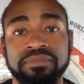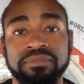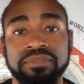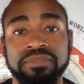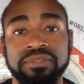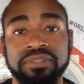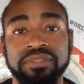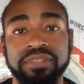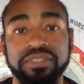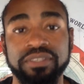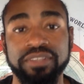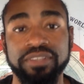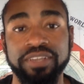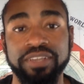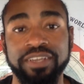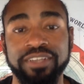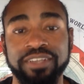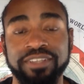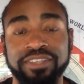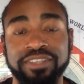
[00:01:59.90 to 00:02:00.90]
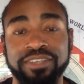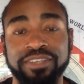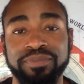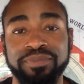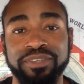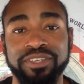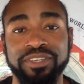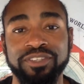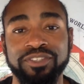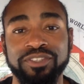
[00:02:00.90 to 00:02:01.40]
Since I like to keep
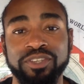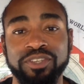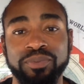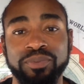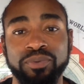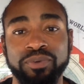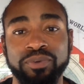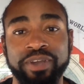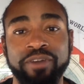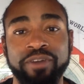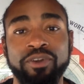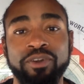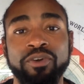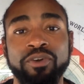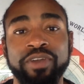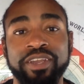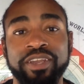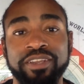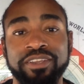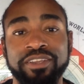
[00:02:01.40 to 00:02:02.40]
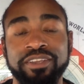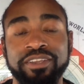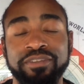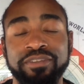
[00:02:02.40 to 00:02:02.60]
things simple, I'll go ahead and give